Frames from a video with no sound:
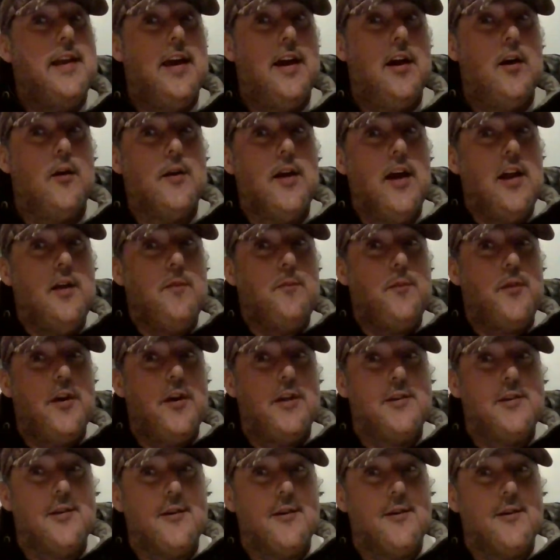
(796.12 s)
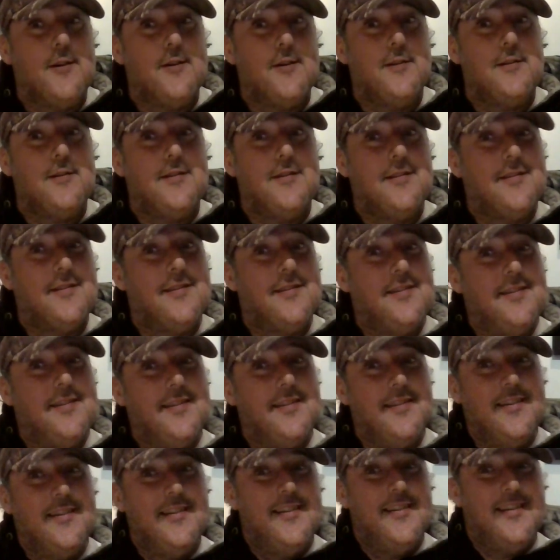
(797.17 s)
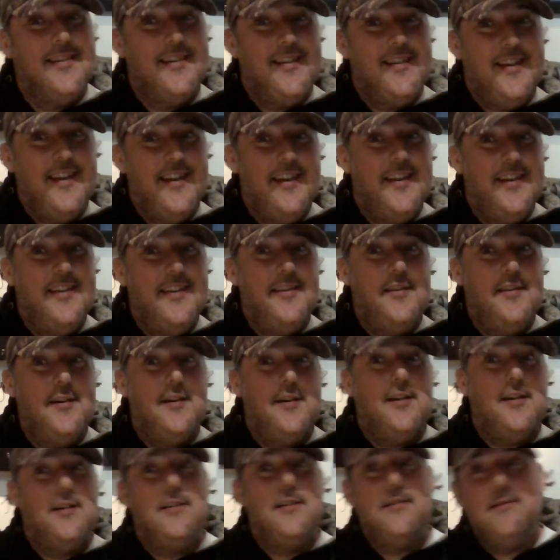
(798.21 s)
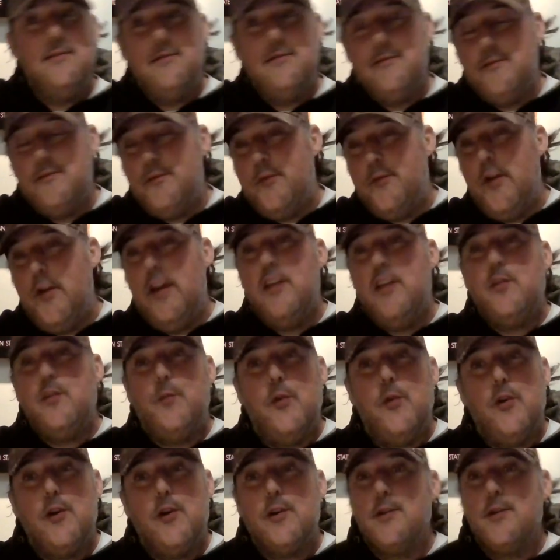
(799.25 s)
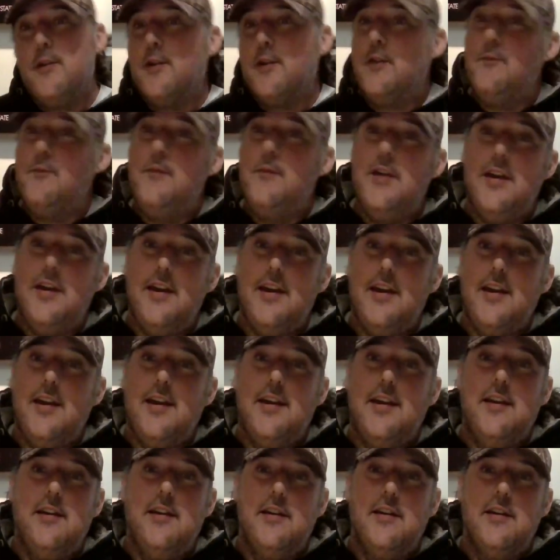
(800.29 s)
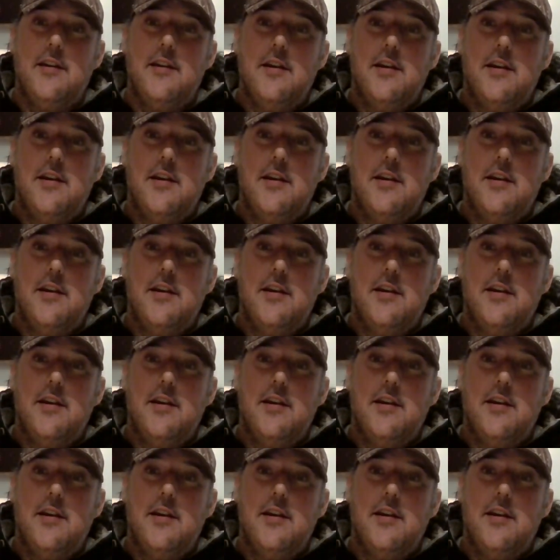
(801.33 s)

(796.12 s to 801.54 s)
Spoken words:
Tailgate pictures and Facebook, look at me.